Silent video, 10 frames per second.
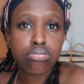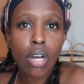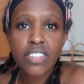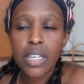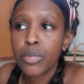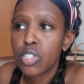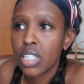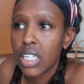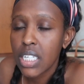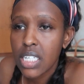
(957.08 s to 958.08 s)
have something
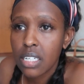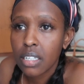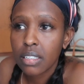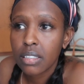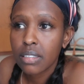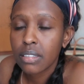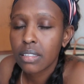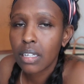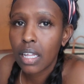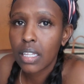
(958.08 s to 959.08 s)
to eat
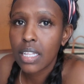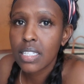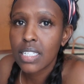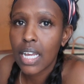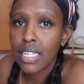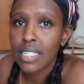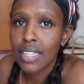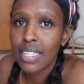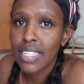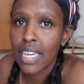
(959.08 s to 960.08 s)
and then start the